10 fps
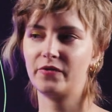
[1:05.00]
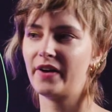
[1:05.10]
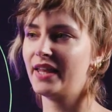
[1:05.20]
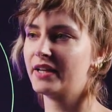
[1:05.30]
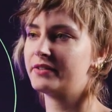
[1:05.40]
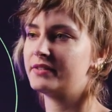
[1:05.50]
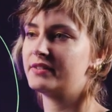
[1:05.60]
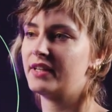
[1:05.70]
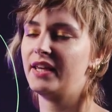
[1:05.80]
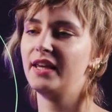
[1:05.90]
of
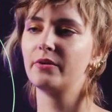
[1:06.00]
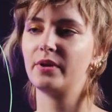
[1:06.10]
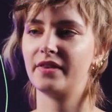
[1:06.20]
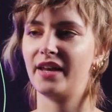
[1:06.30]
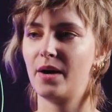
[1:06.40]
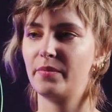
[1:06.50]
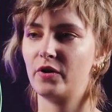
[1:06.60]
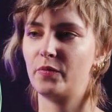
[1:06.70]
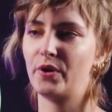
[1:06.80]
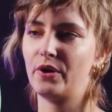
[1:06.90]
electrons equals the number
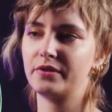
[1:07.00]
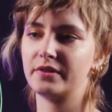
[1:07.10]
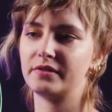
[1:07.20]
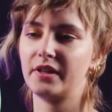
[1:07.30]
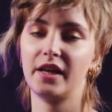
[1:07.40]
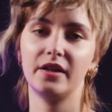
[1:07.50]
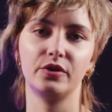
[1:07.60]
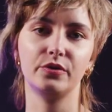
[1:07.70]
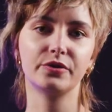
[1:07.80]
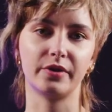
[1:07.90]
of protons in a
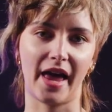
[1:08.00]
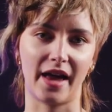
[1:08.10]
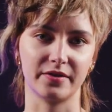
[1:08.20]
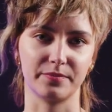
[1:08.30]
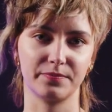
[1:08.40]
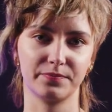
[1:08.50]
neutral atom.